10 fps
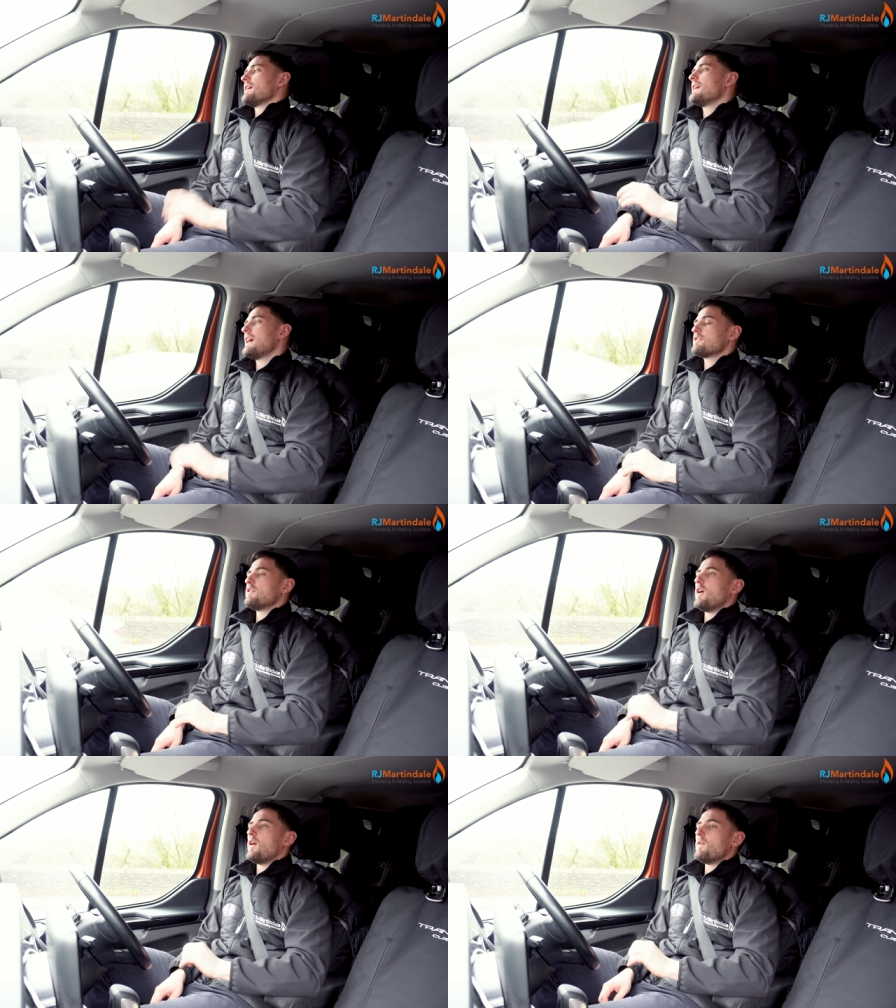And I
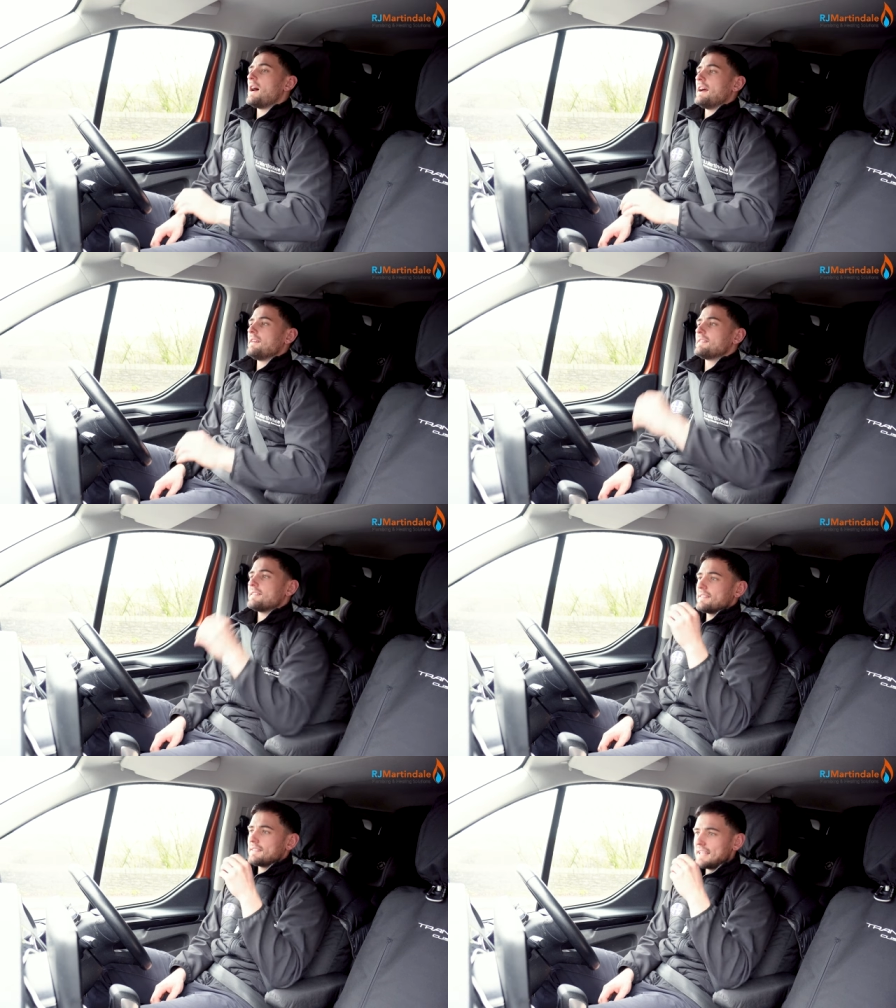thought, right,
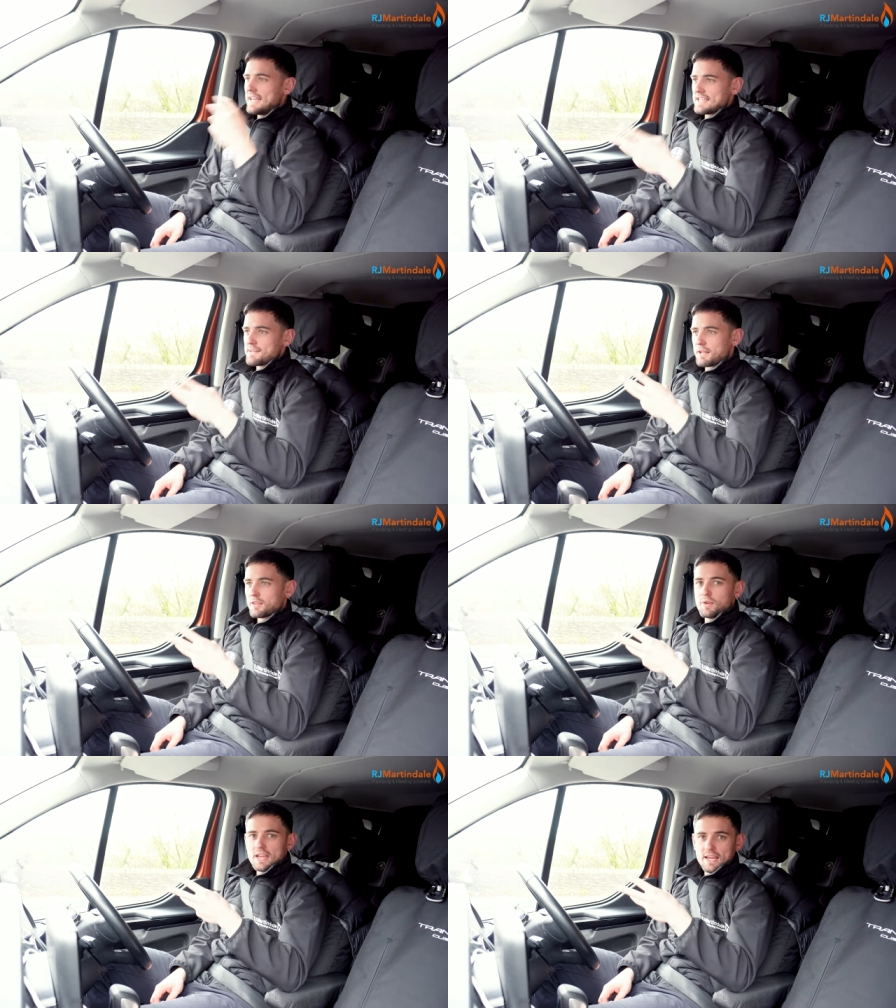these are my
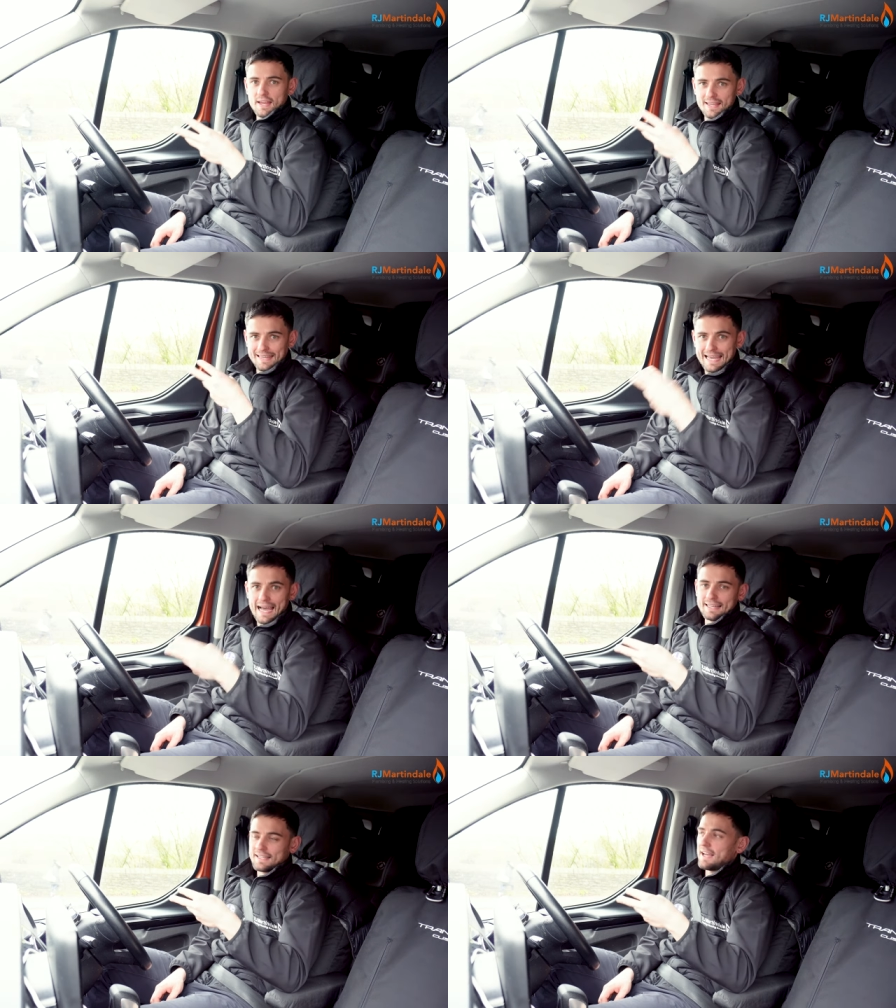three
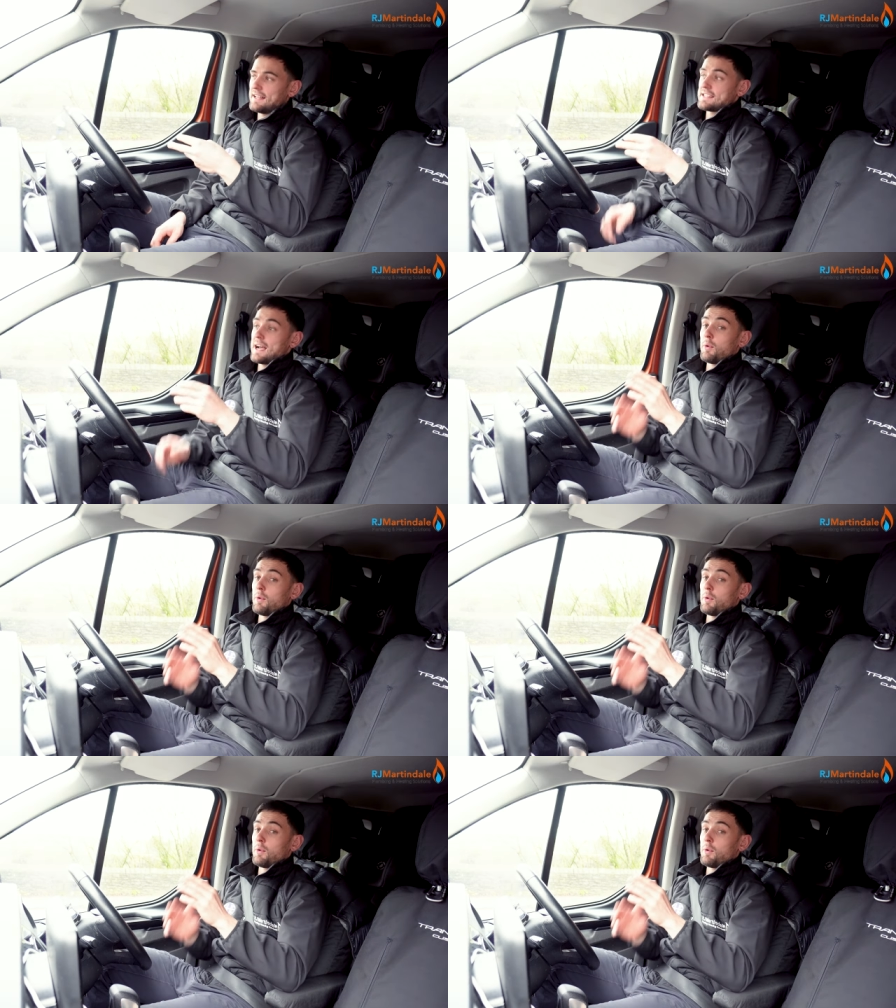guidelines.